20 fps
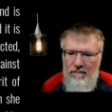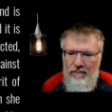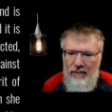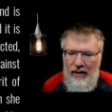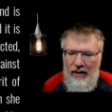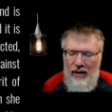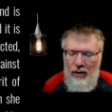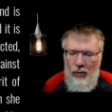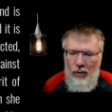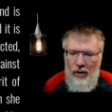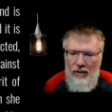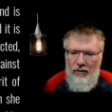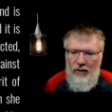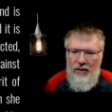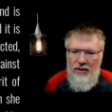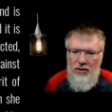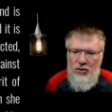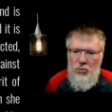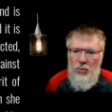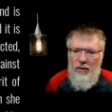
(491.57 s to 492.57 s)
However,
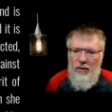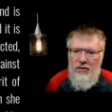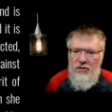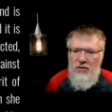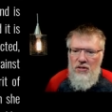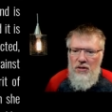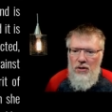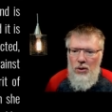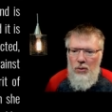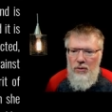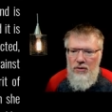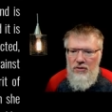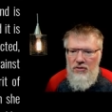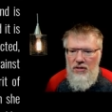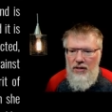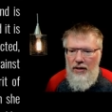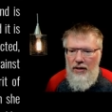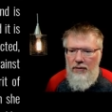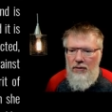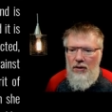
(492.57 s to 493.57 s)
I just want us to notice
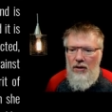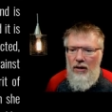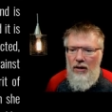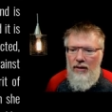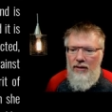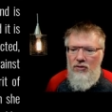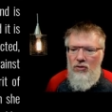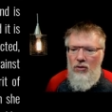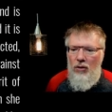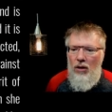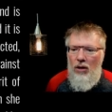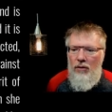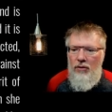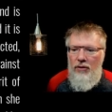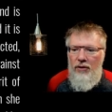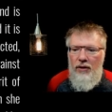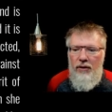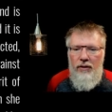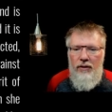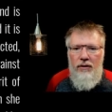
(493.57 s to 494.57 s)
that under God's law,
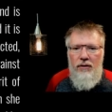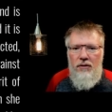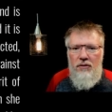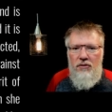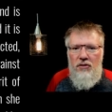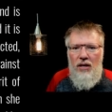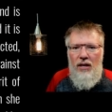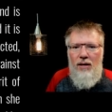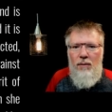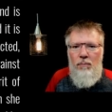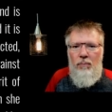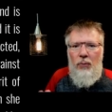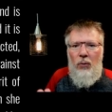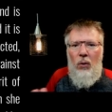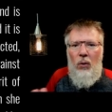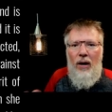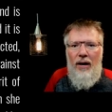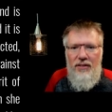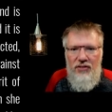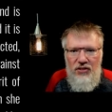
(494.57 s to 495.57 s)
there is a
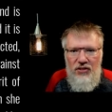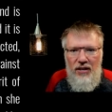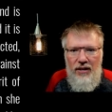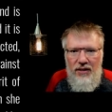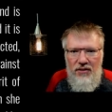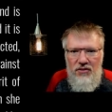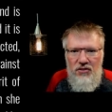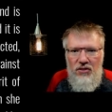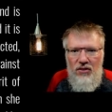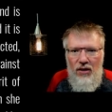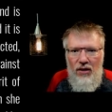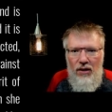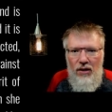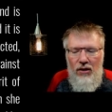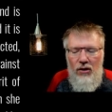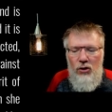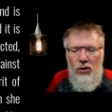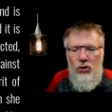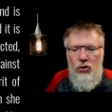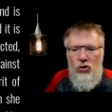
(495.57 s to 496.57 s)
process.
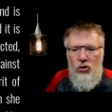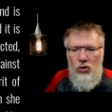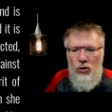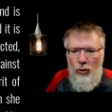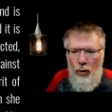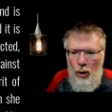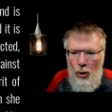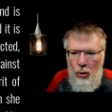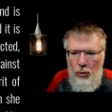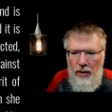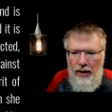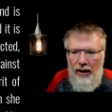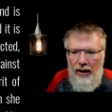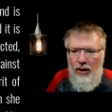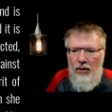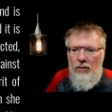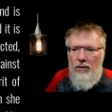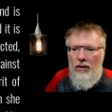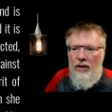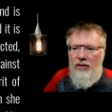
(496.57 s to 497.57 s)
Slow
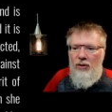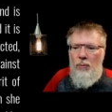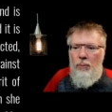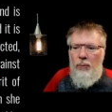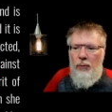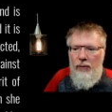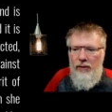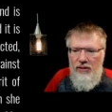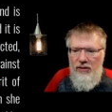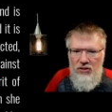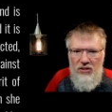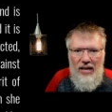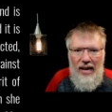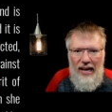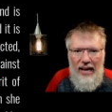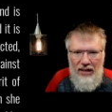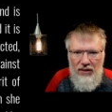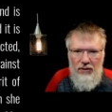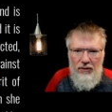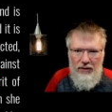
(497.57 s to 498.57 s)
down, let the priest
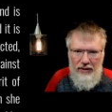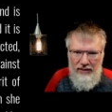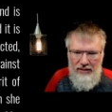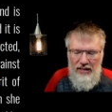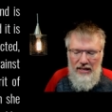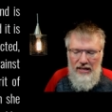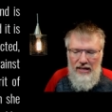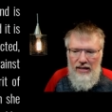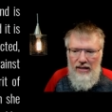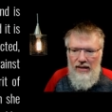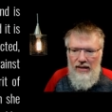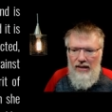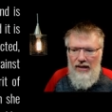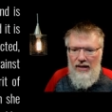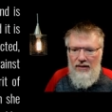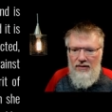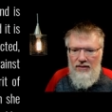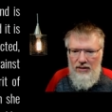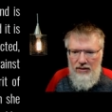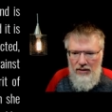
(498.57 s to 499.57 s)
handle it,
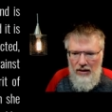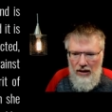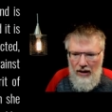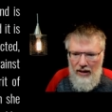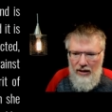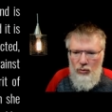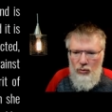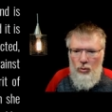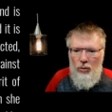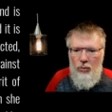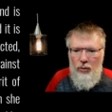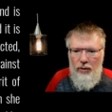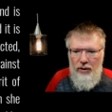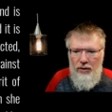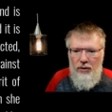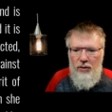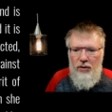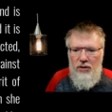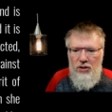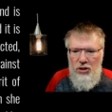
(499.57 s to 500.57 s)
and then God will
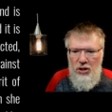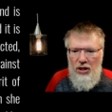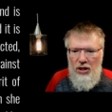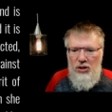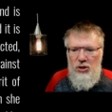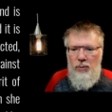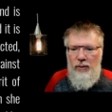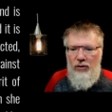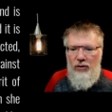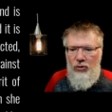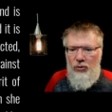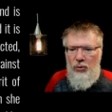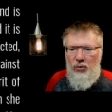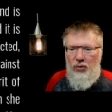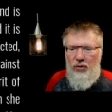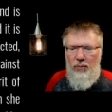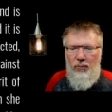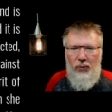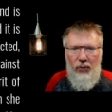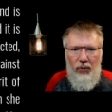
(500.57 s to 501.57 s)
render a judgment through
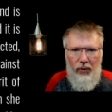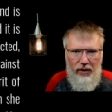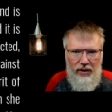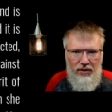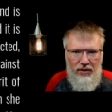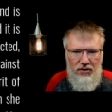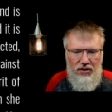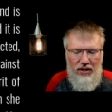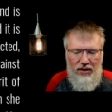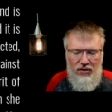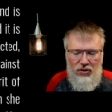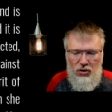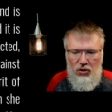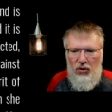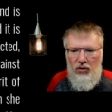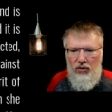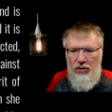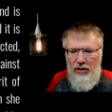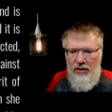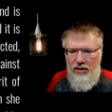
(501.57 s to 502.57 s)
the priest. And
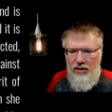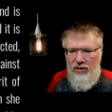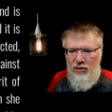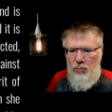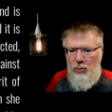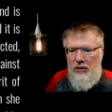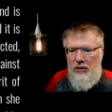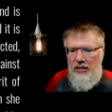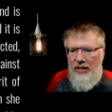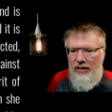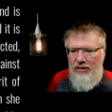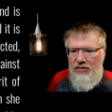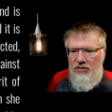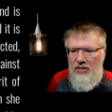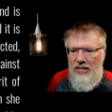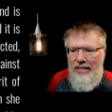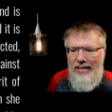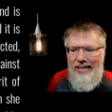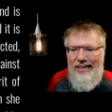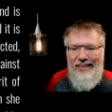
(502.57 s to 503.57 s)
certainly this protects
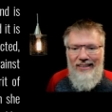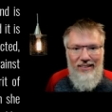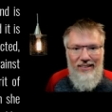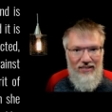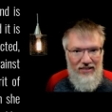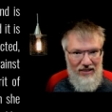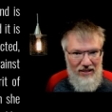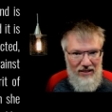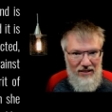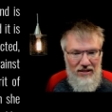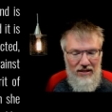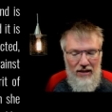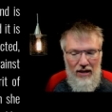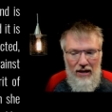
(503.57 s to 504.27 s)
the innocent